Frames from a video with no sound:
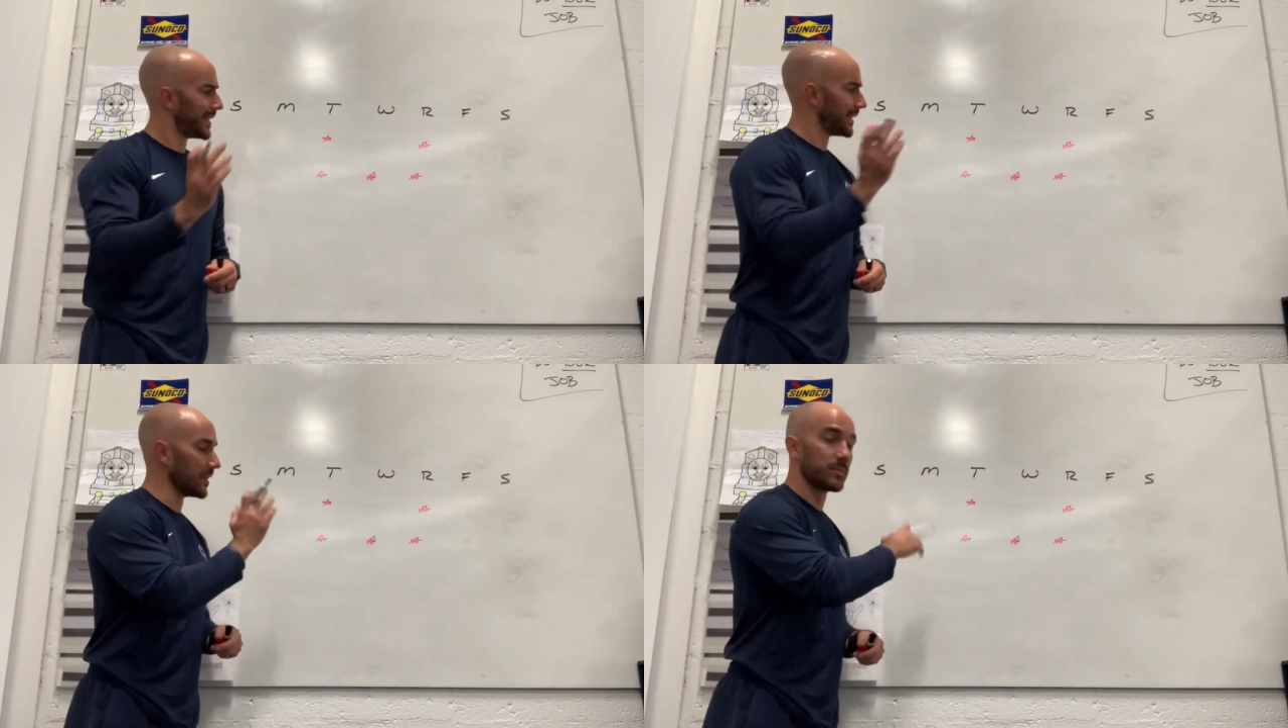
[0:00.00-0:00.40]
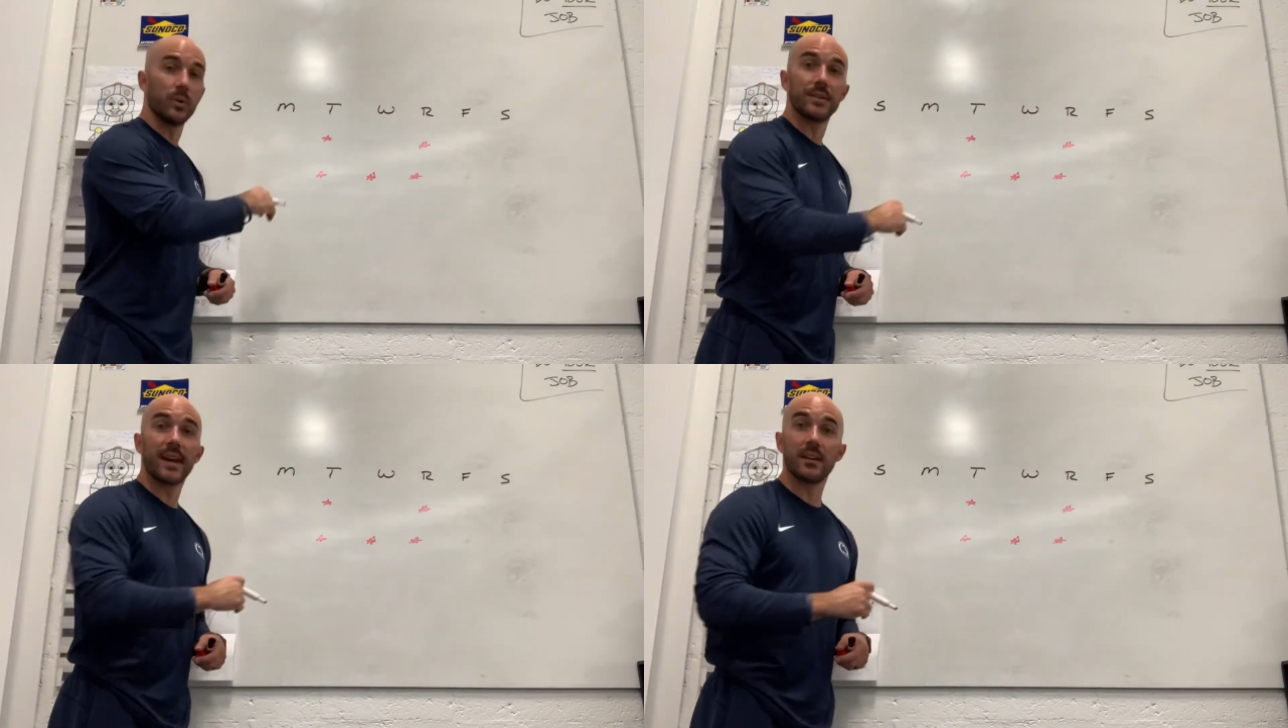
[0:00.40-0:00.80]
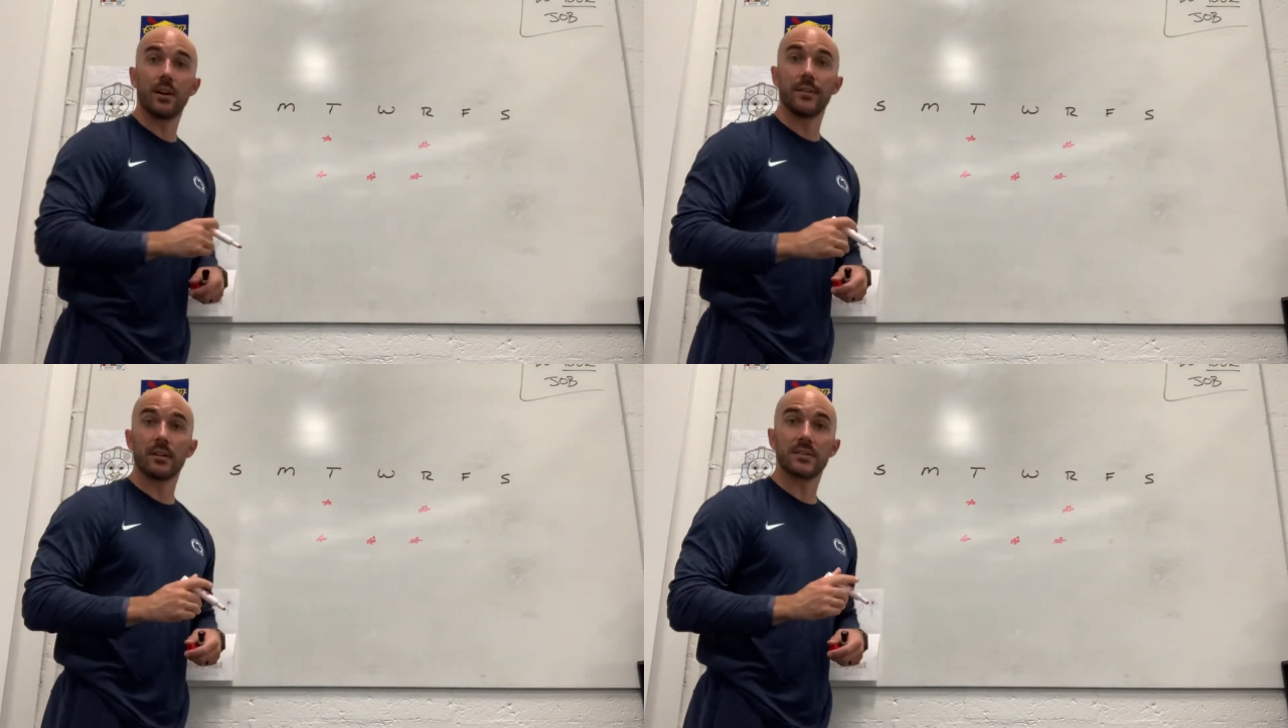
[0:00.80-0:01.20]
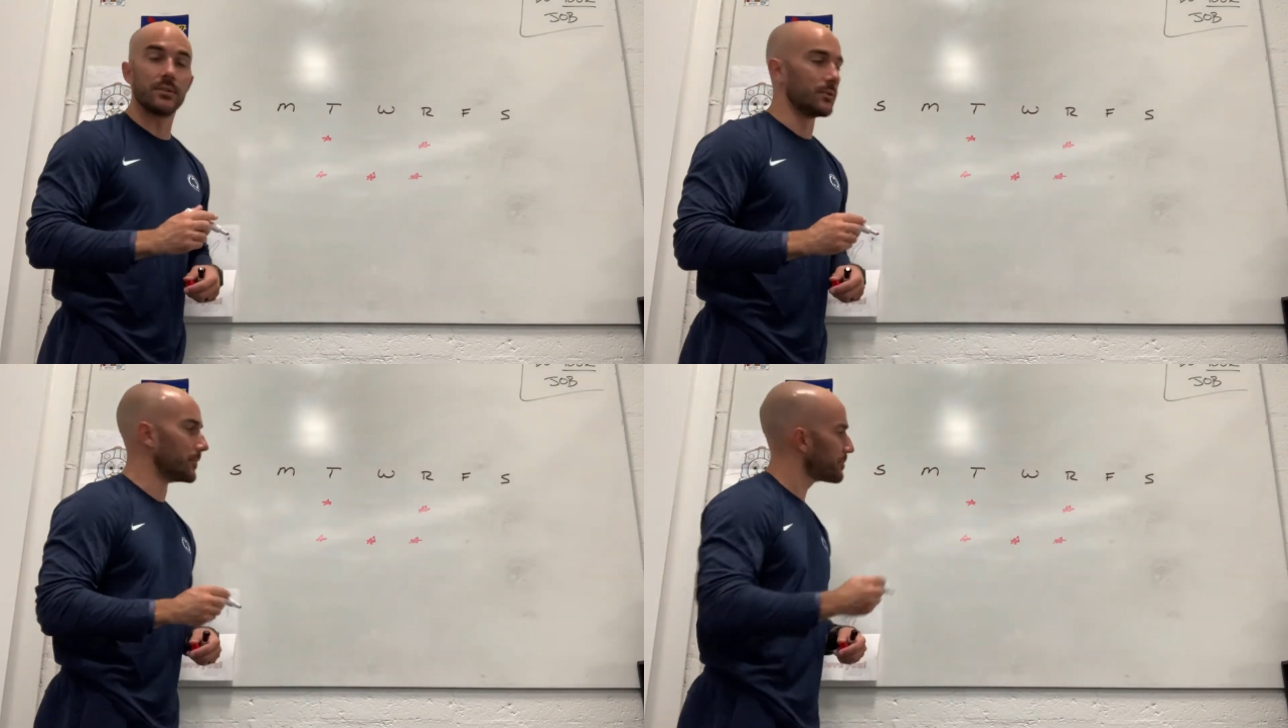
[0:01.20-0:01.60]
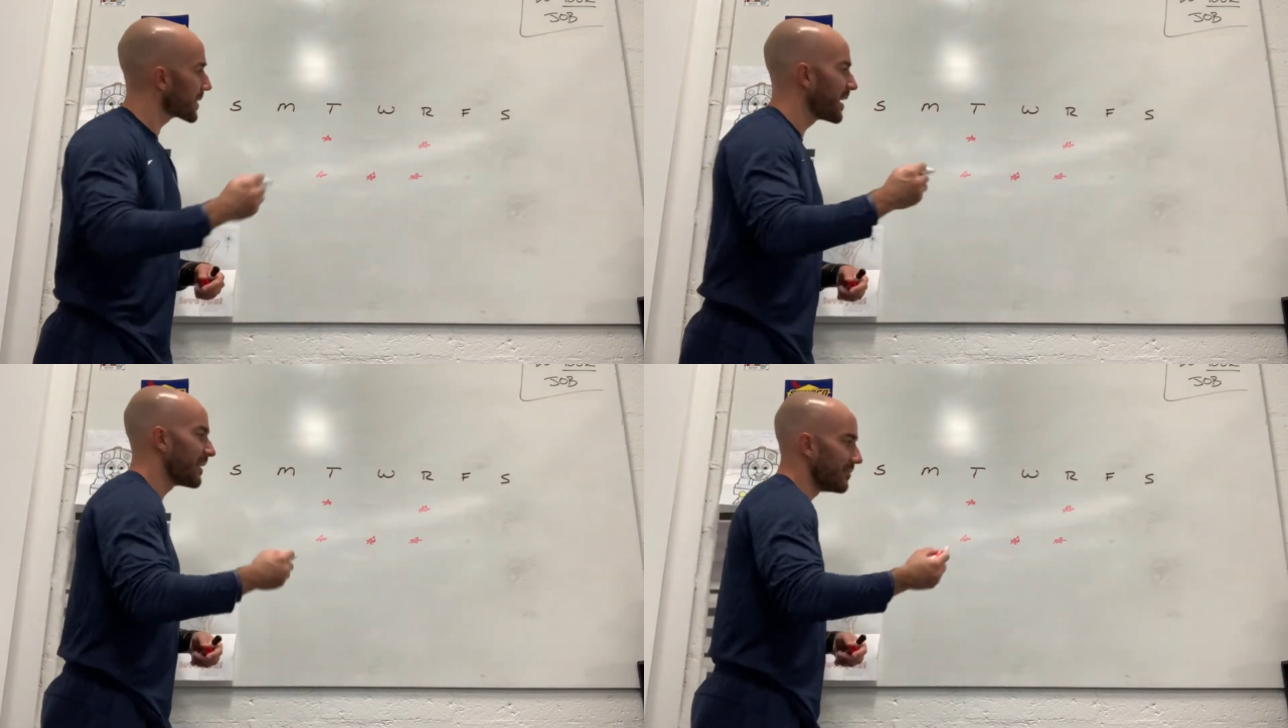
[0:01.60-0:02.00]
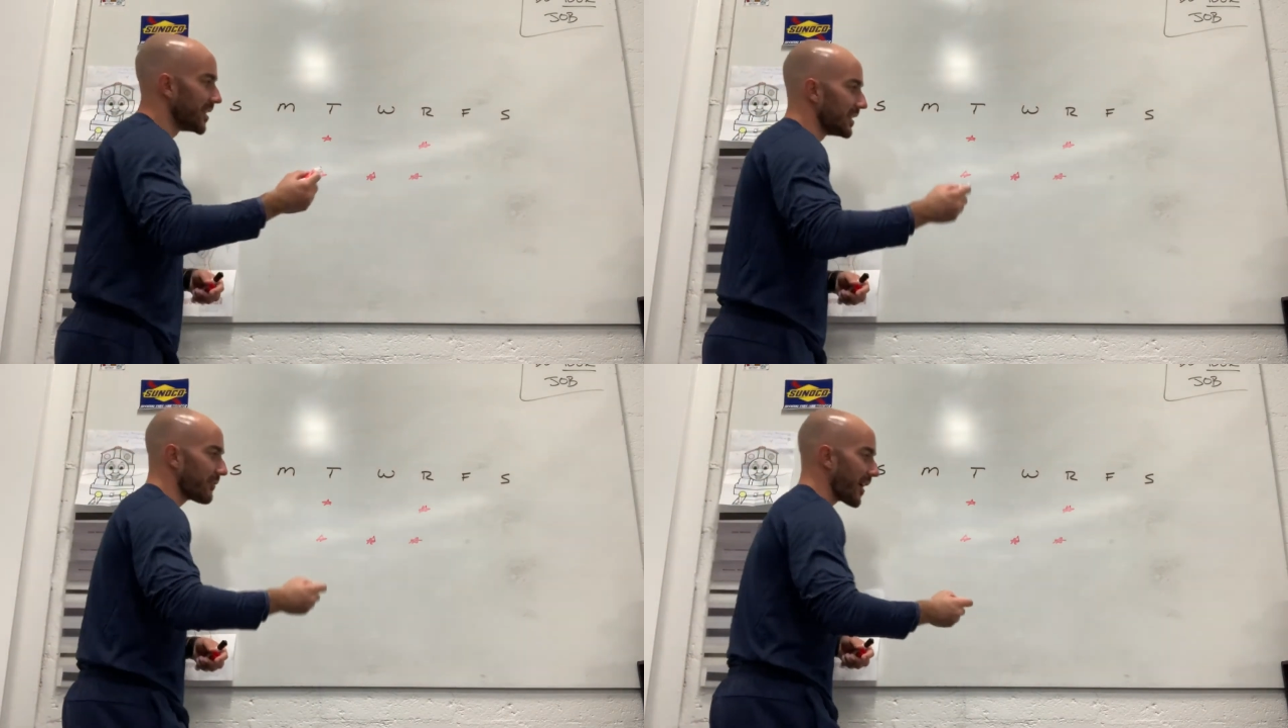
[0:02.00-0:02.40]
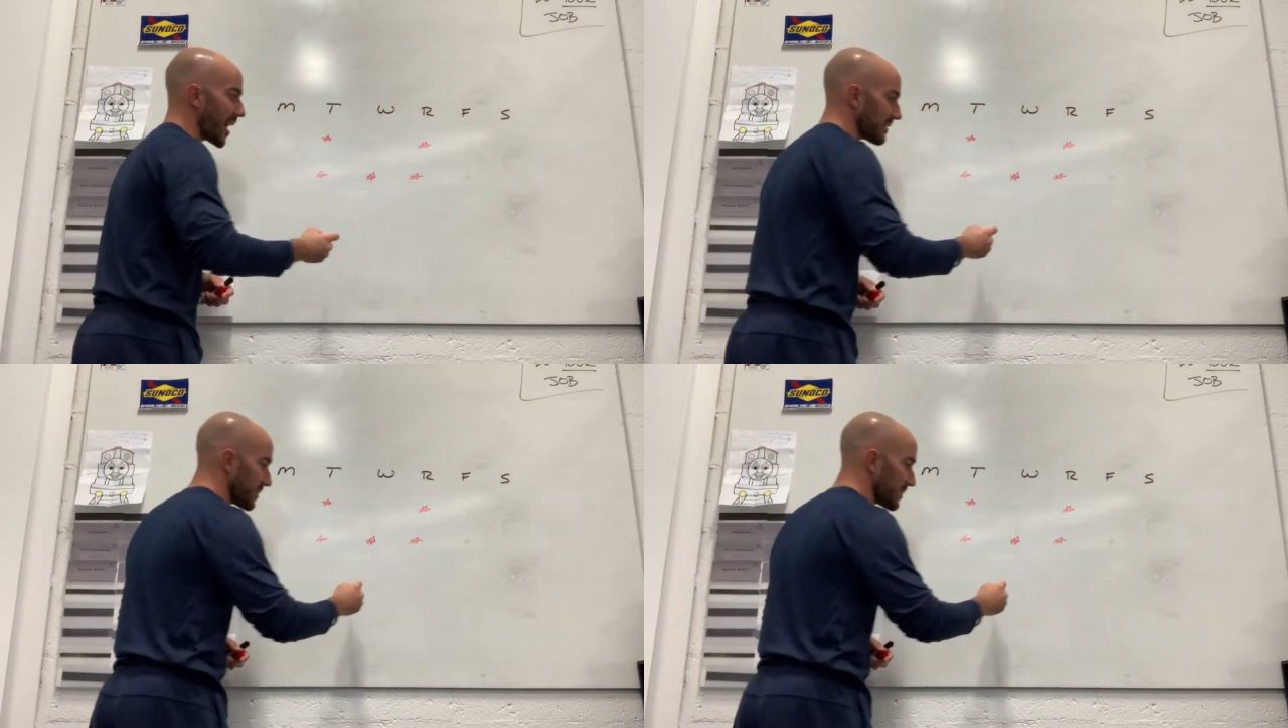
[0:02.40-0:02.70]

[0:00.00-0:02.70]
Let's put that on there too. Then if I have